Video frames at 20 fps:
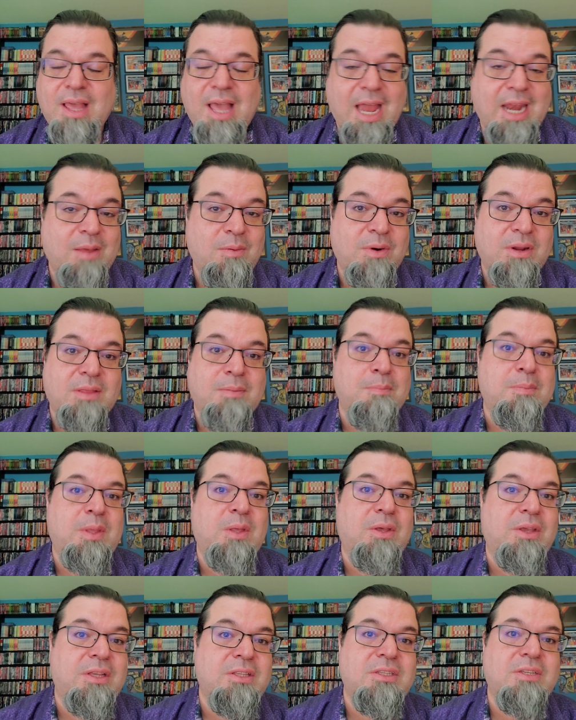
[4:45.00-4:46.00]
any one of the
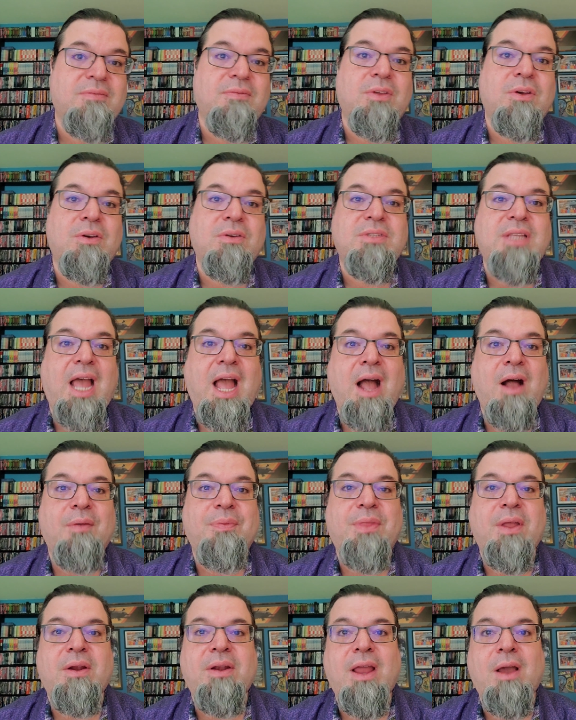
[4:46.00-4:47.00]
millions of those
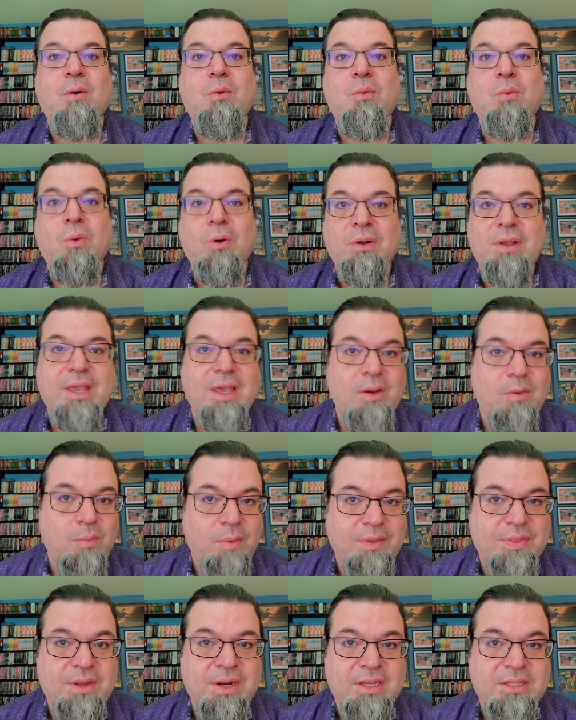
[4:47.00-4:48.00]
out there. Now, working
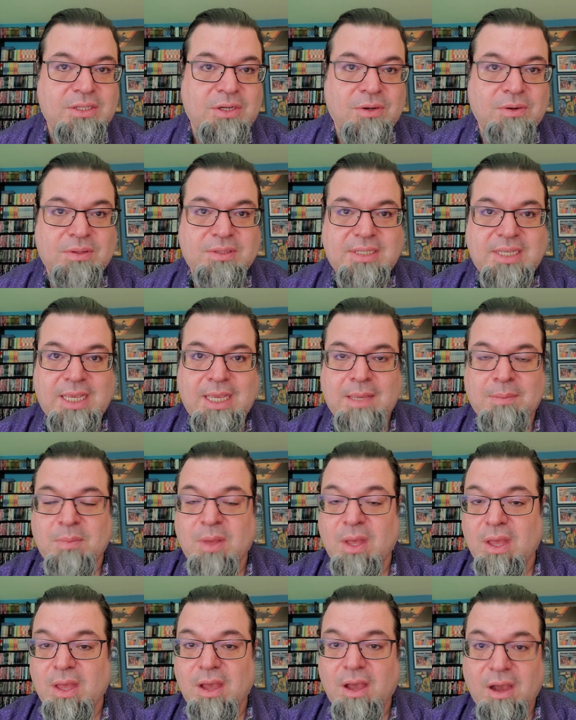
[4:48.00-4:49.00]
with an external
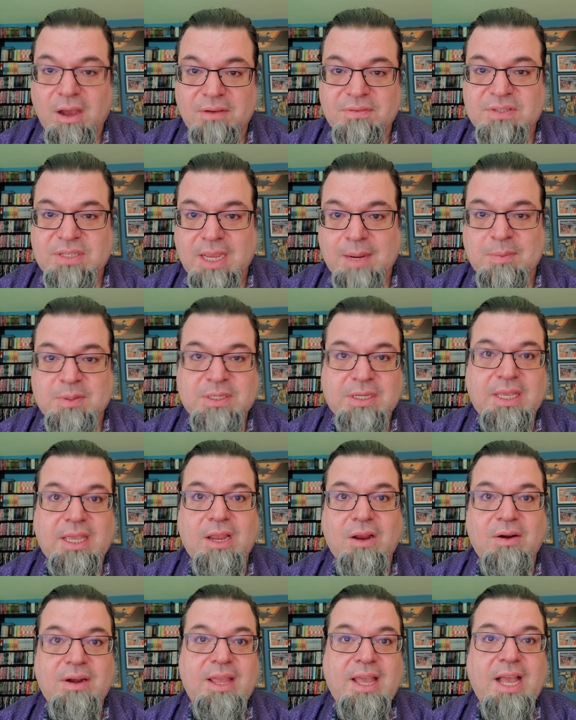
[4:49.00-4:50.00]
team of
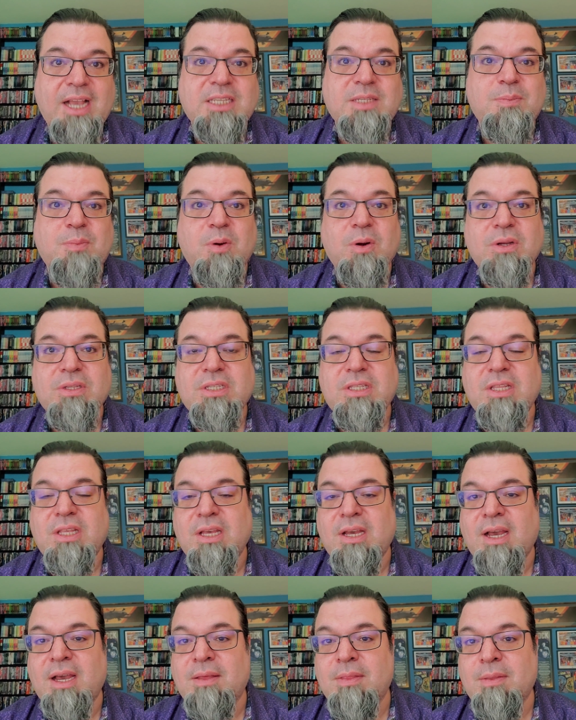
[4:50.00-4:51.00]
cybersecurity experts,
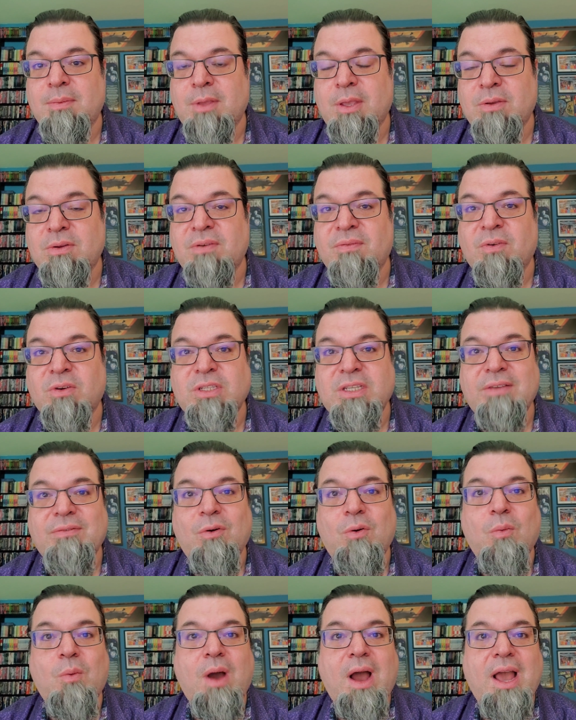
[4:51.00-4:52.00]
the, uh, the University of
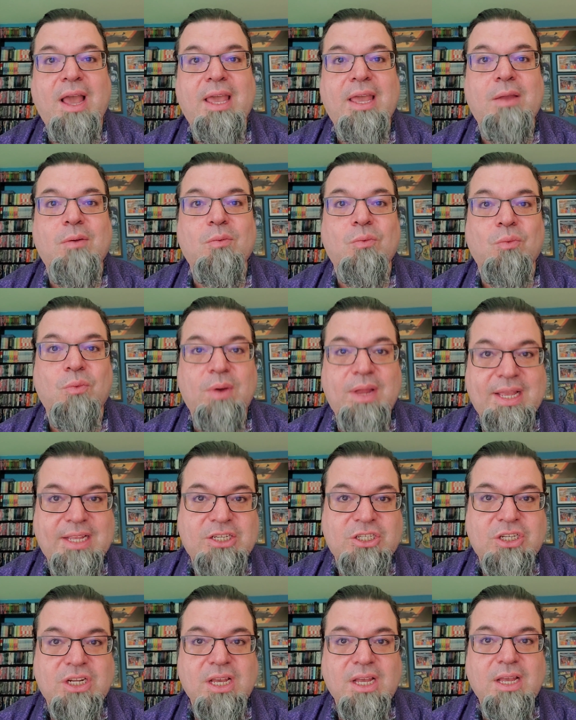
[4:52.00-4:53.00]
Hawaii
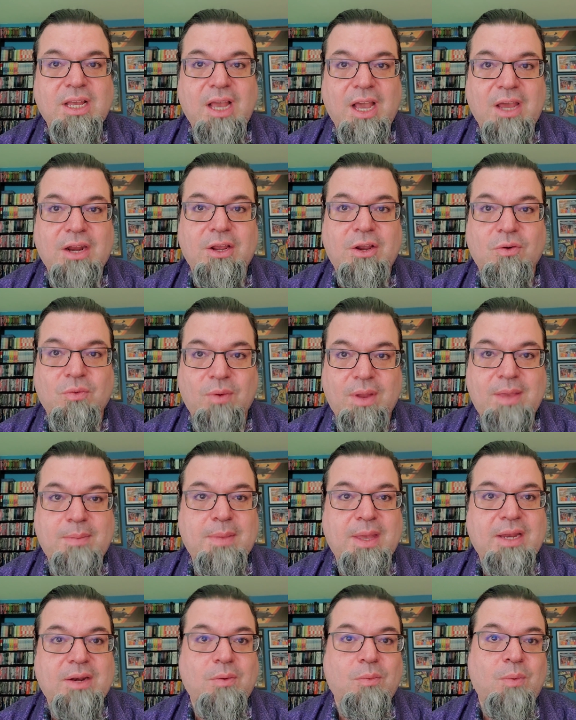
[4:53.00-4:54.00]
reached reached an
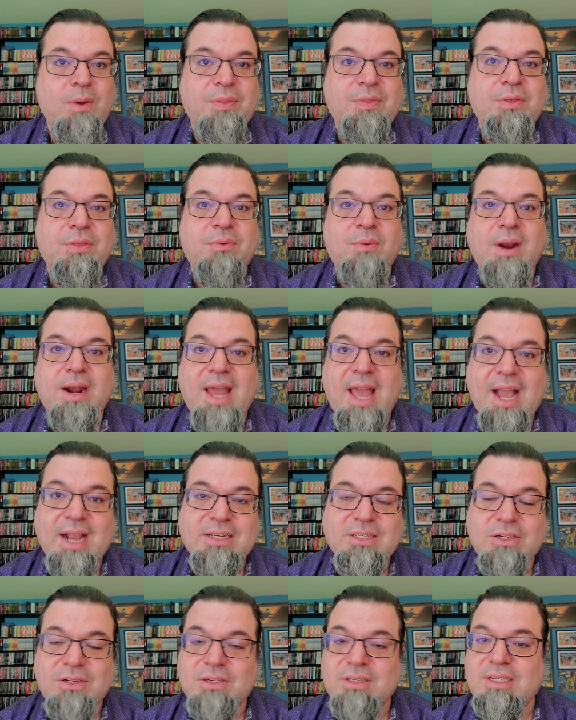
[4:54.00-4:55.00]
agreement with the threat
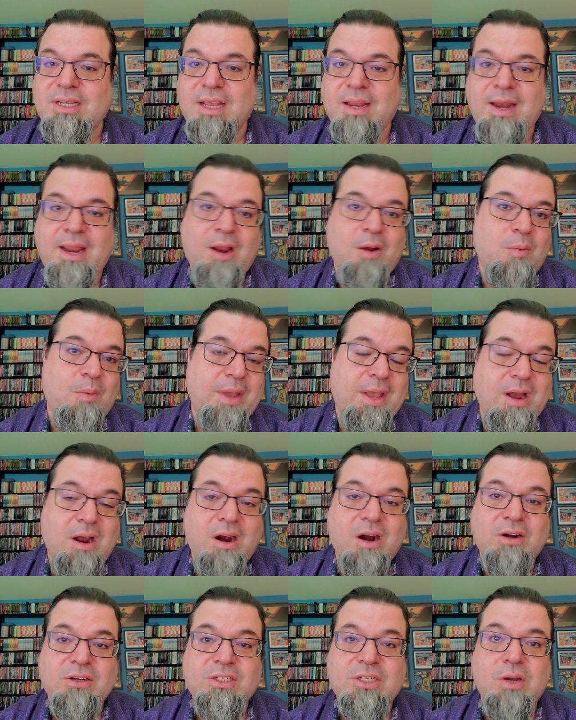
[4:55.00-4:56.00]
actors, and here we
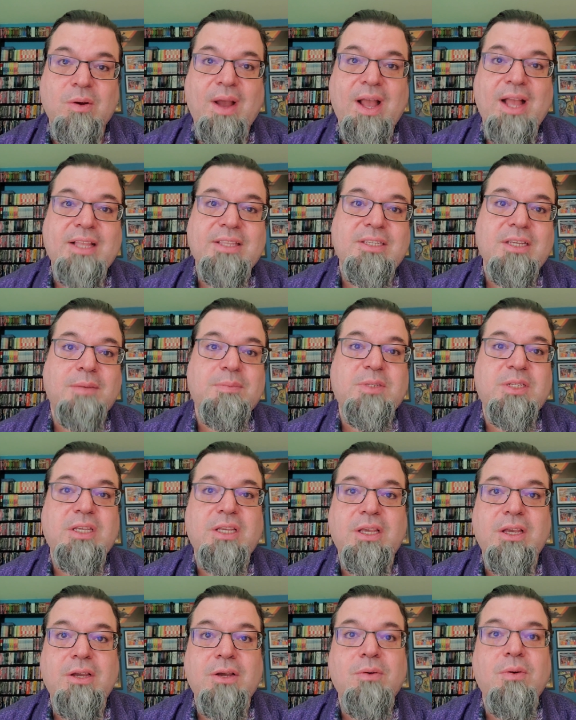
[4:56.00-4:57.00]
are. So heads up to
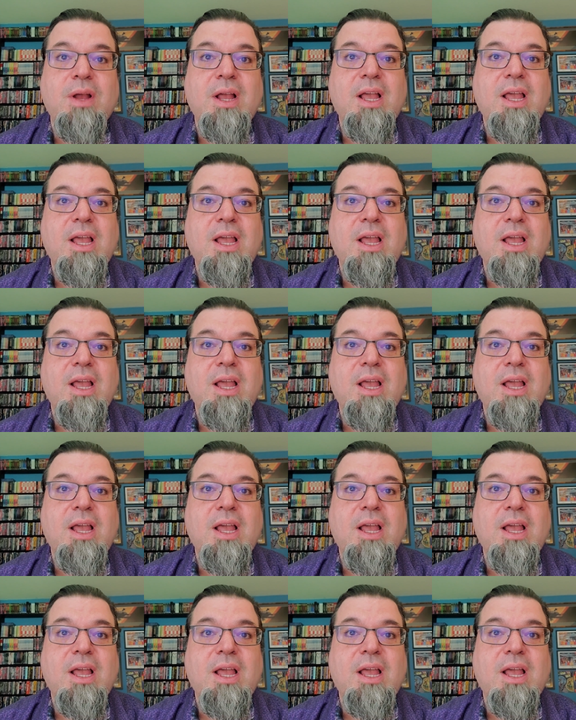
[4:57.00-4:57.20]
you